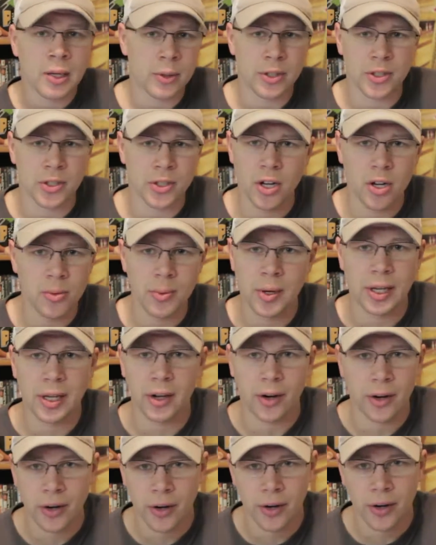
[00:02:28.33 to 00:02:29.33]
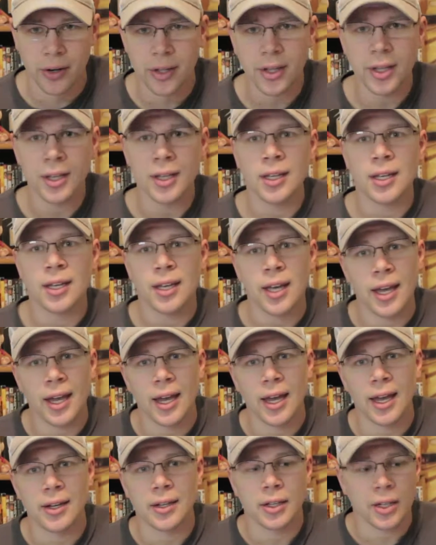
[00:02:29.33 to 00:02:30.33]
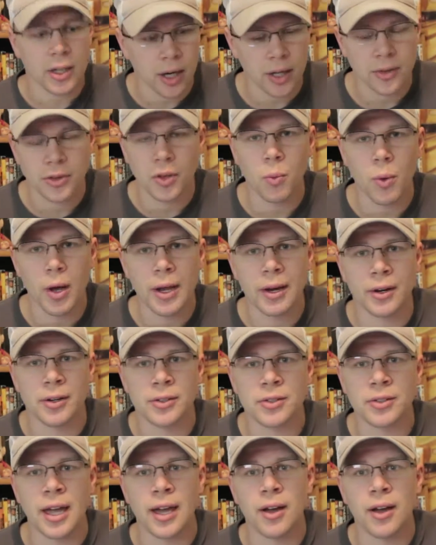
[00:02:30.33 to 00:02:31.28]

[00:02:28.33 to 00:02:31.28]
which nobody heard, and cut the wires.